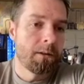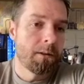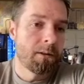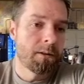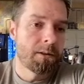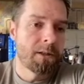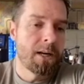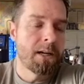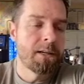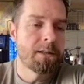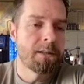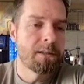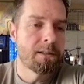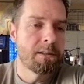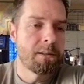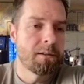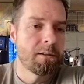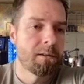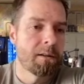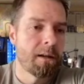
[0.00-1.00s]
changes
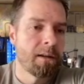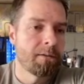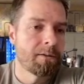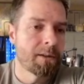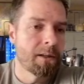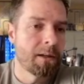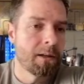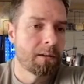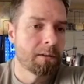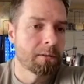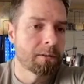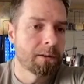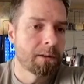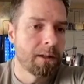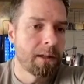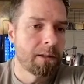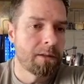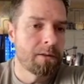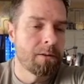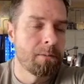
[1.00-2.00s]
in your lifestyle
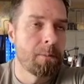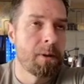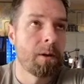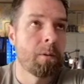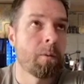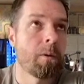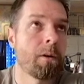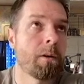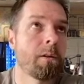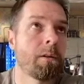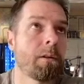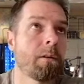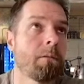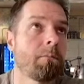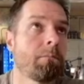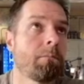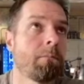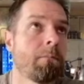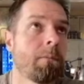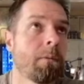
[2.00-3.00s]
that you may want to
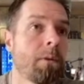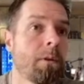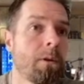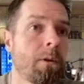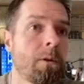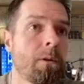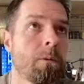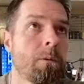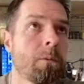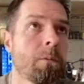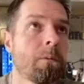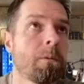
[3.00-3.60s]
do.